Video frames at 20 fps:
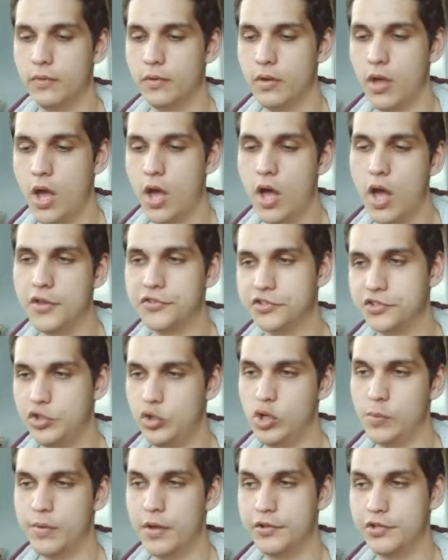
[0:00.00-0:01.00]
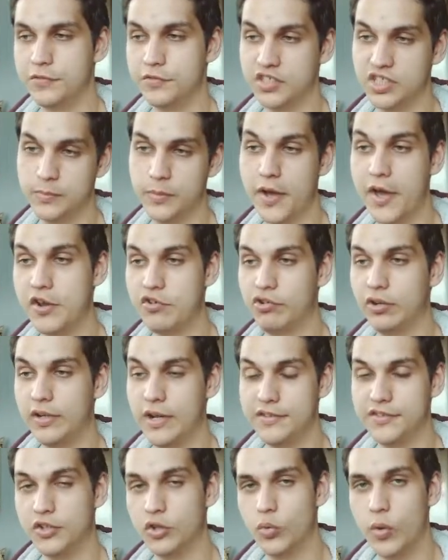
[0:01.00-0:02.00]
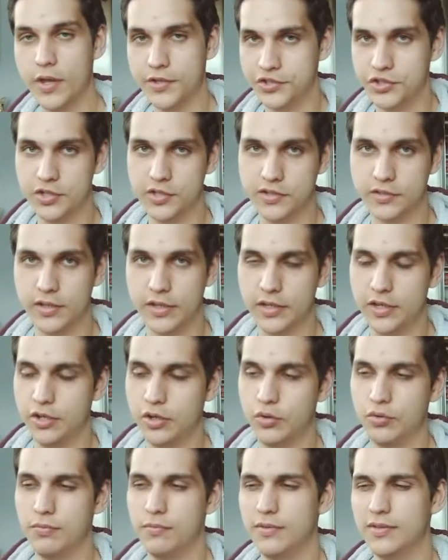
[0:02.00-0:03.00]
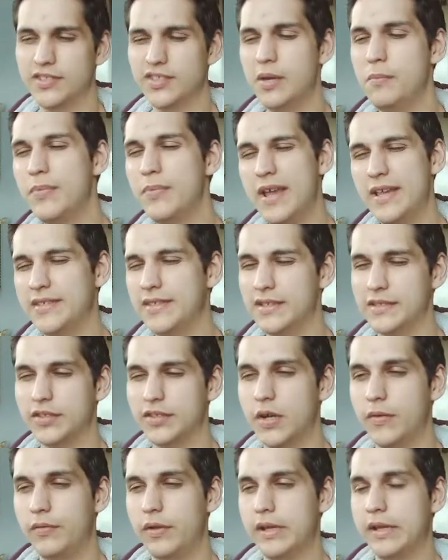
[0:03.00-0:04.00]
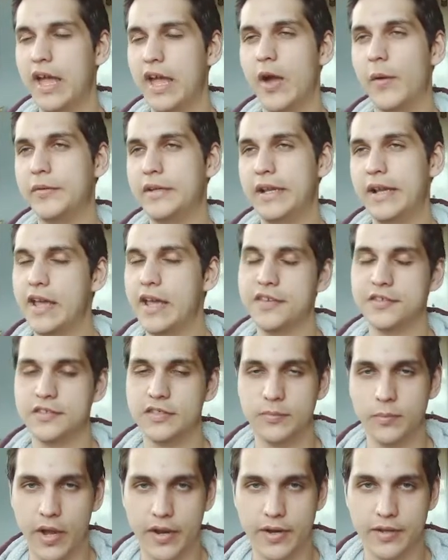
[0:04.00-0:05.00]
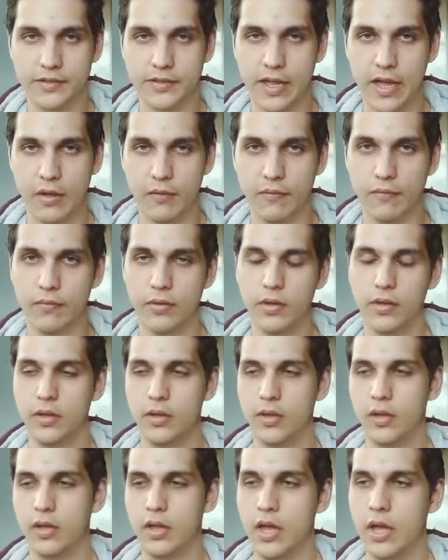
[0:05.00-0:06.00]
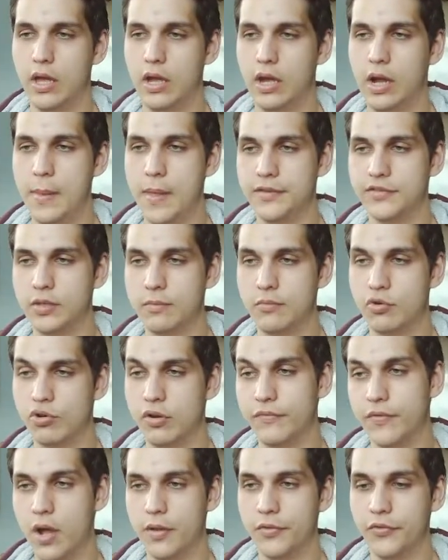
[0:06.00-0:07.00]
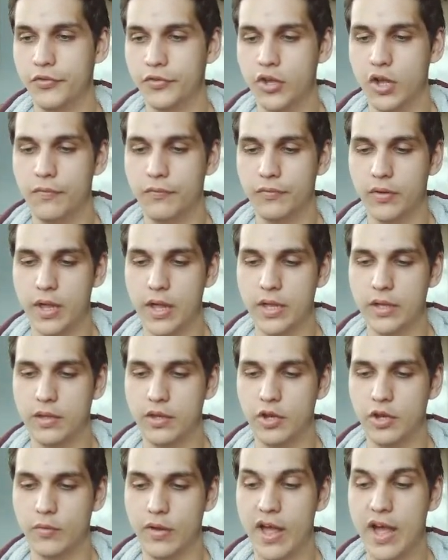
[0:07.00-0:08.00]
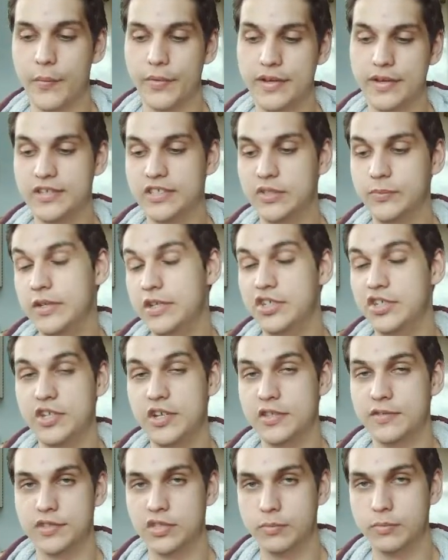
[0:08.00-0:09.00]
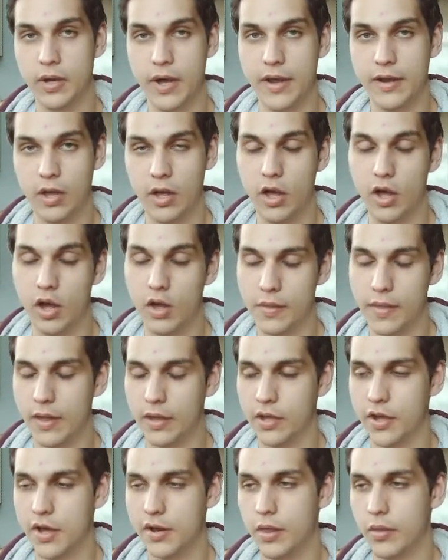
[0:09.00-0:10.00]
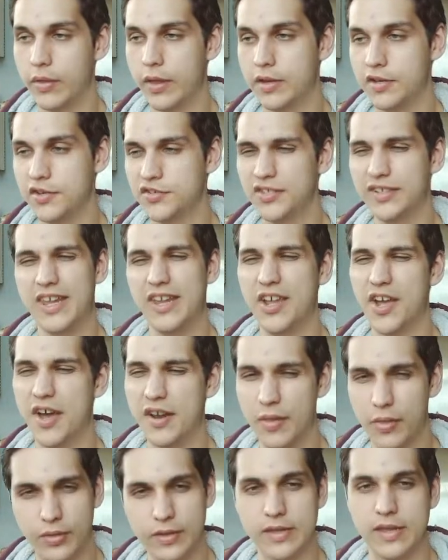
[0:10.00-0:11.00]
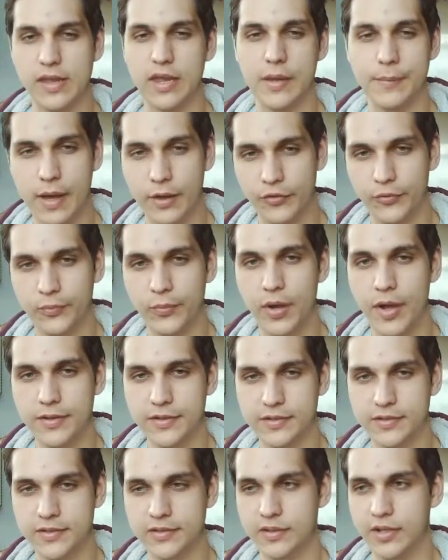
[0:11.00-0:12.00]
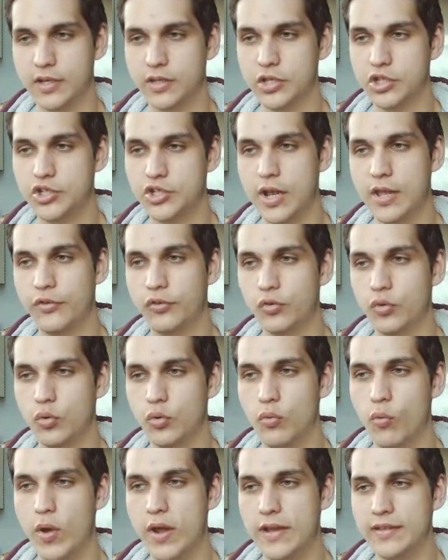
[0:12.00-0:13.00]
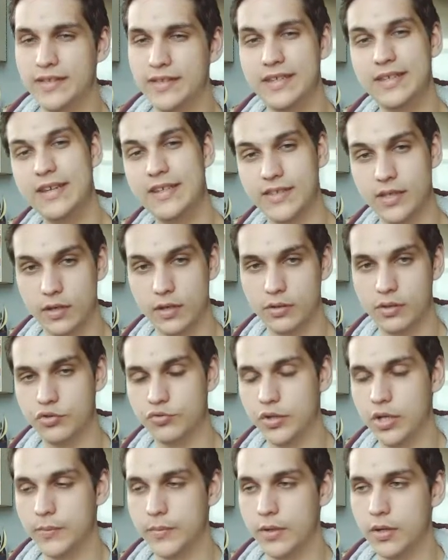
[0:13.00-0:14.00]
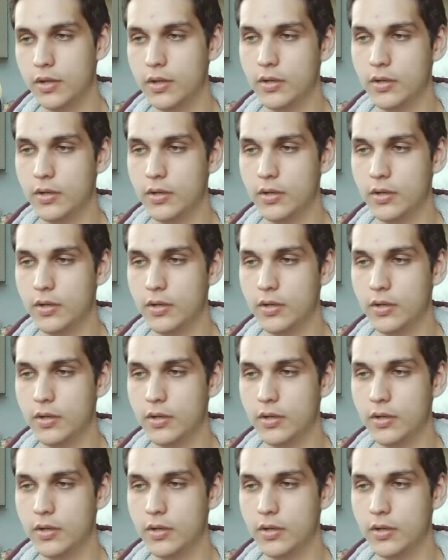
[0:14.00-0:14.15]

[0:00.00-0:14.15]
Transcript: asks you a bunch of spider-related questions, like some basic stuff like how many legs do spiders have, and then some more advanced stuff like how many species of spider are there, that kind of thing, just to get you kind of thinking about spiders as like a gentle way to ease into the treatment.